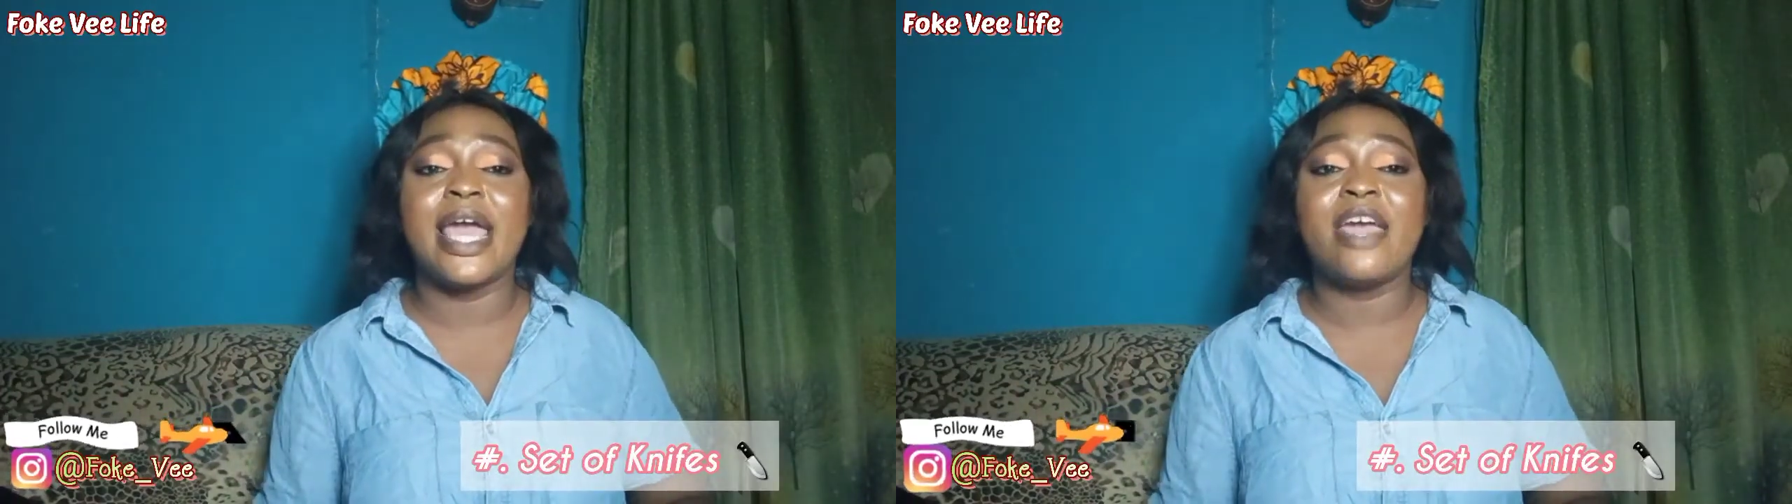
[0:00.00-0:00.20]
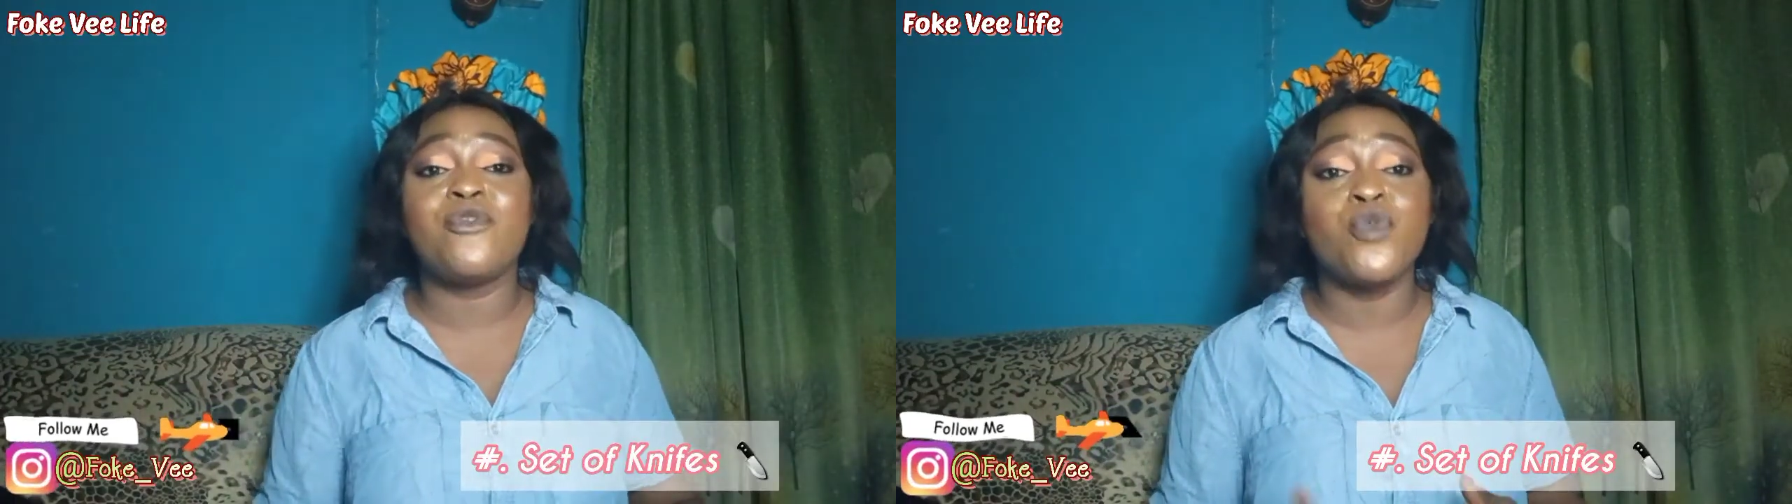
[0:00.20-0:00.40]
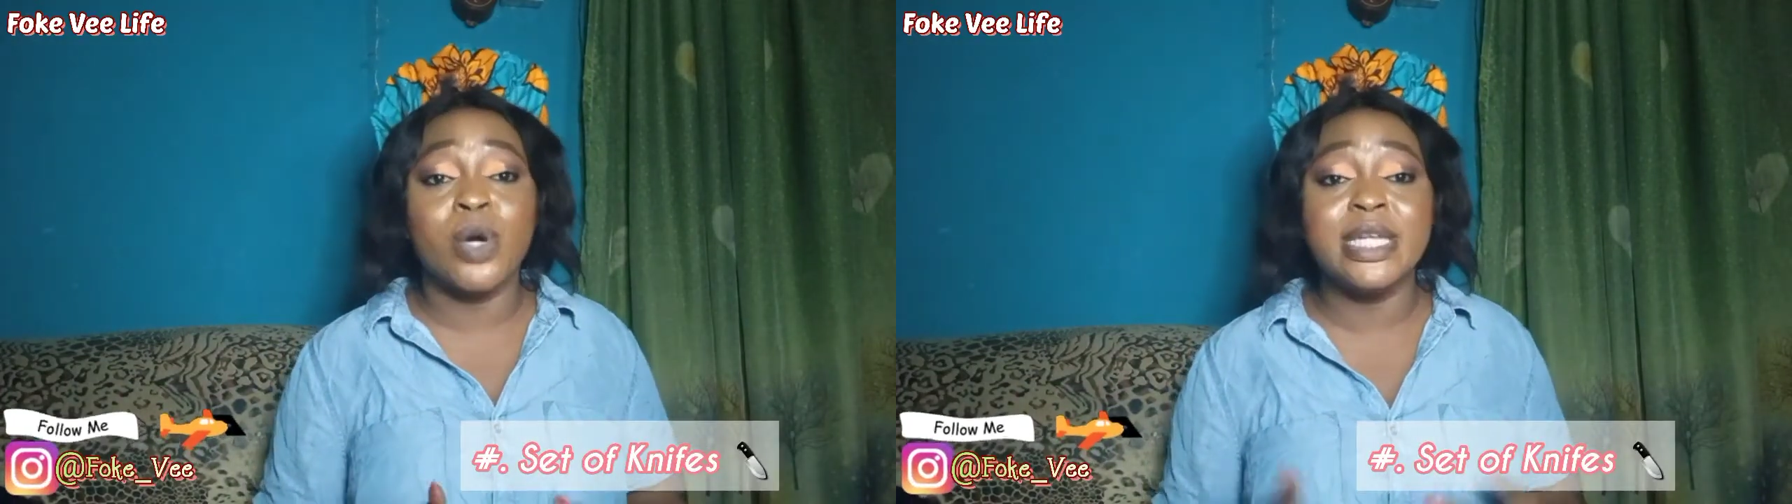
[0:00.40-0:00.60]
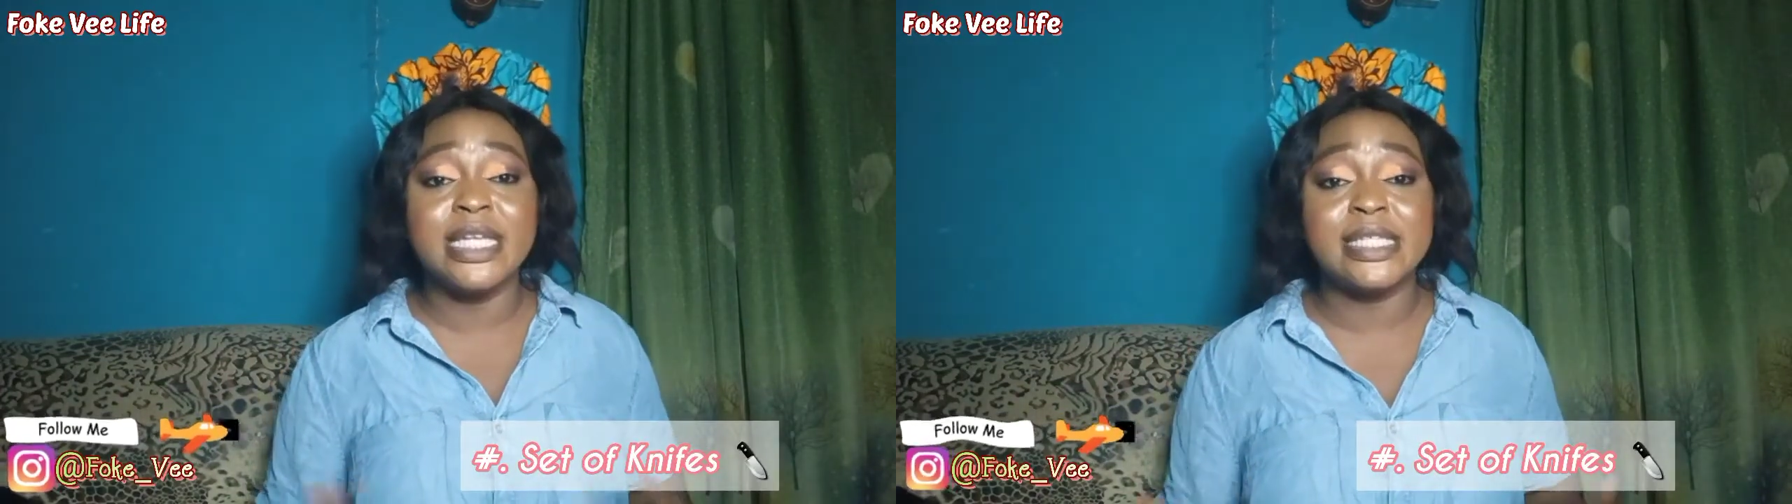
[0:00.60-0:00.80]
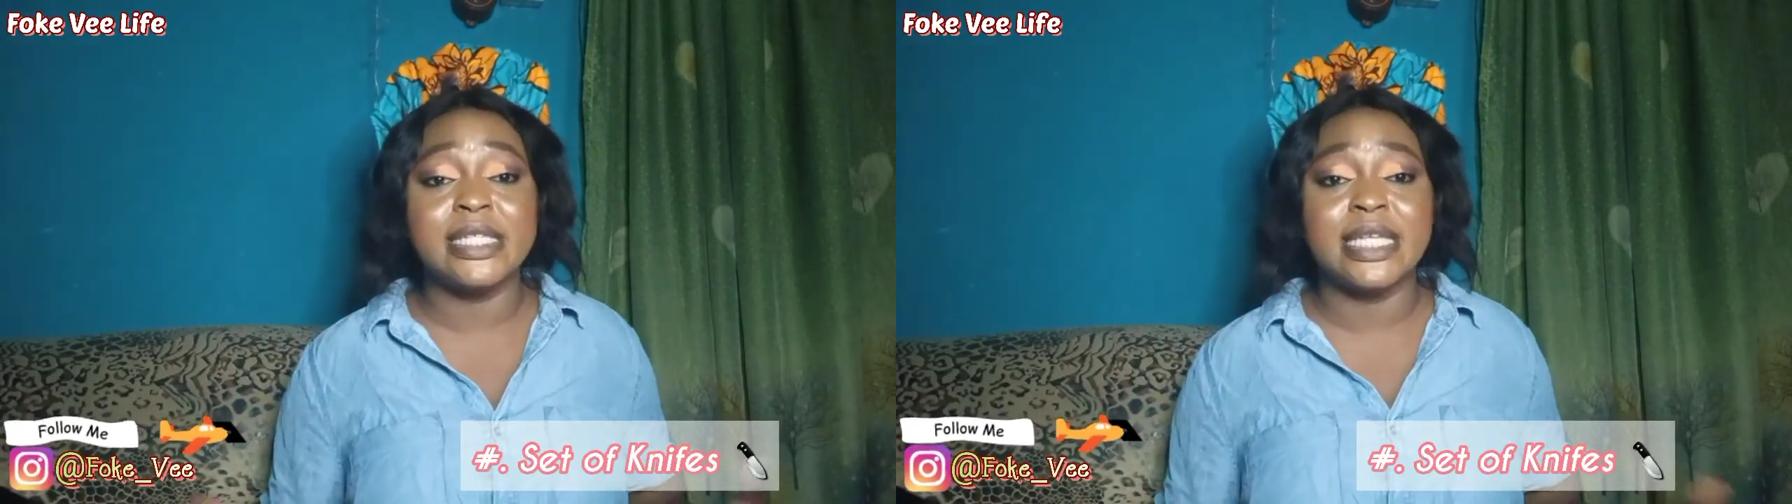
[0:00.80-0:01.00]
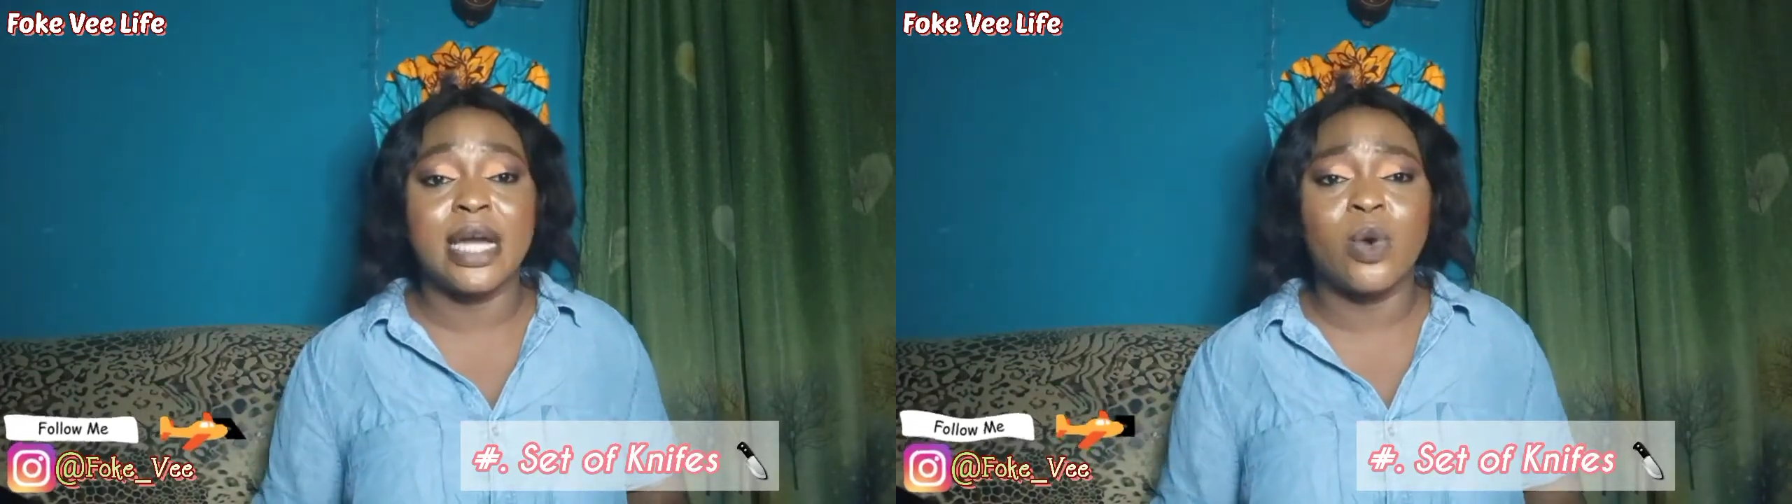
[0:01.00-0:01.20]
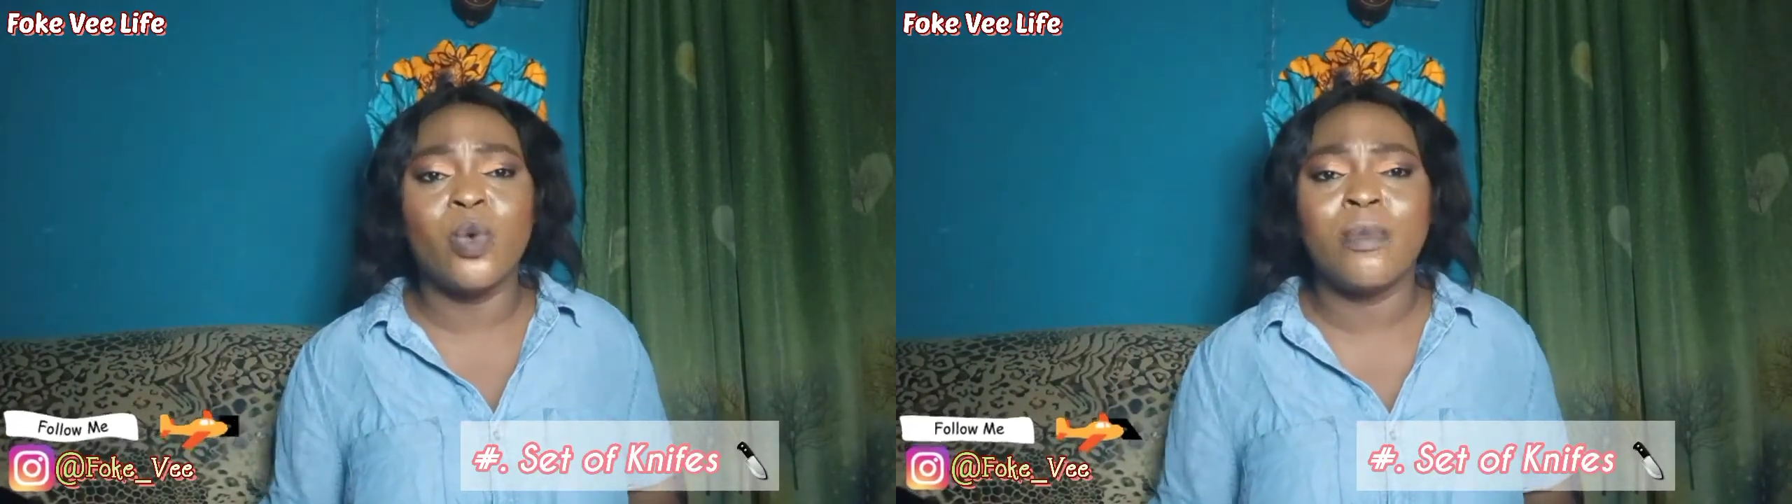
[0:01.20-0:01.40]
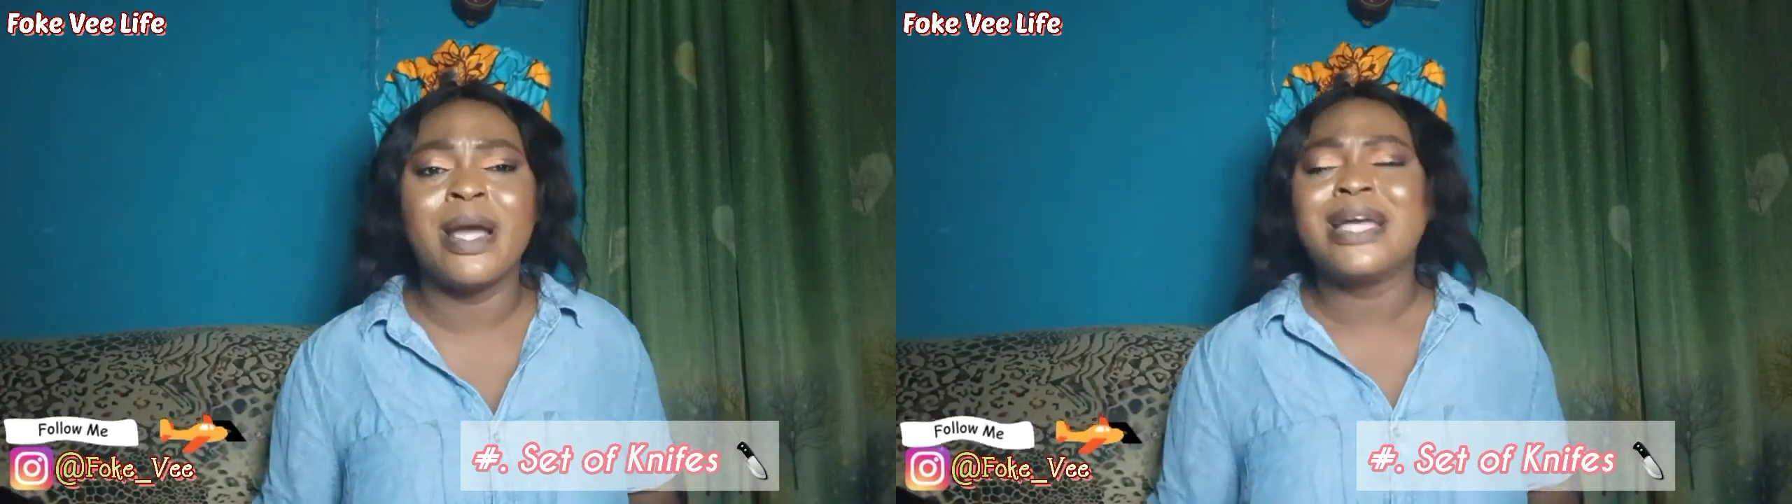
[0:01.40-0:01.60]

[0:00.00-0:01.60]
everyone needs in their home.